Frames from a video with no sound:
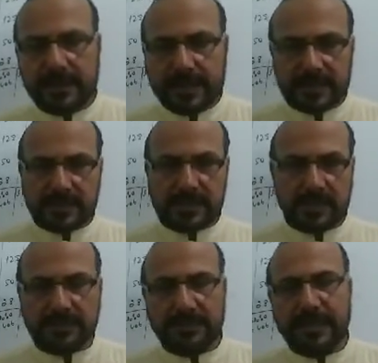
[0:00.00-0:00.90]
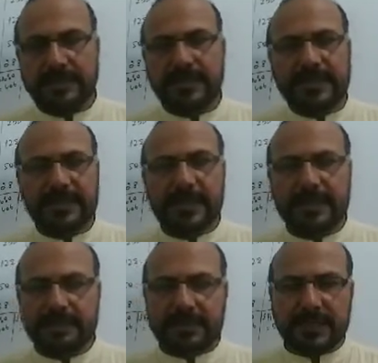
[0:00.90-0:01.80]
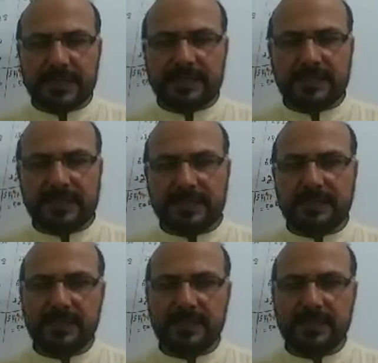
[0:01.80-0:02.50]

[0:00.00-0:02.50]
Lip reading: cases of the weighted aggregative indices.